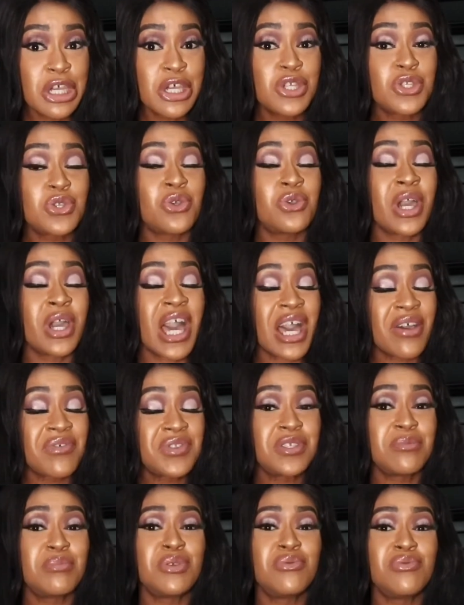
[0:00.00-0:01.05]
So you have
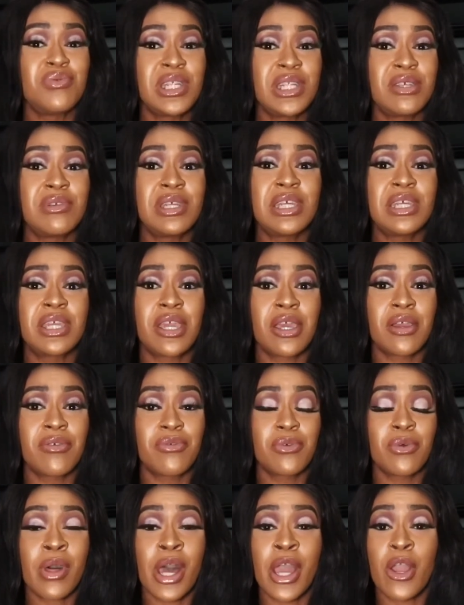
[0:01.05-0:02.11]
to be really
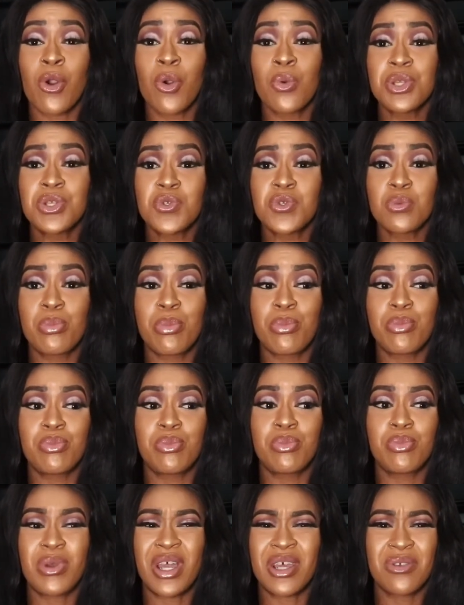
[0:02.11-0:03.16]
careful. I always do,
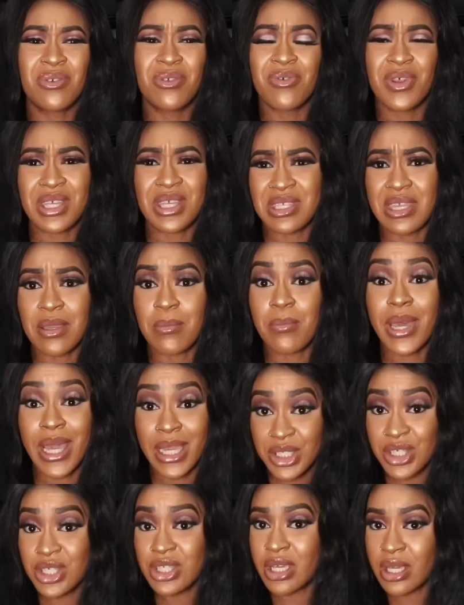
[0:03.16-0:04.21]
I don't know if I can say a
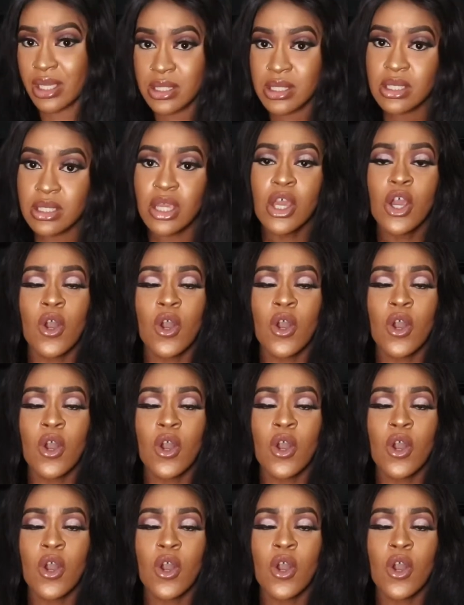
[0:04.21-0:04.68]
patch test.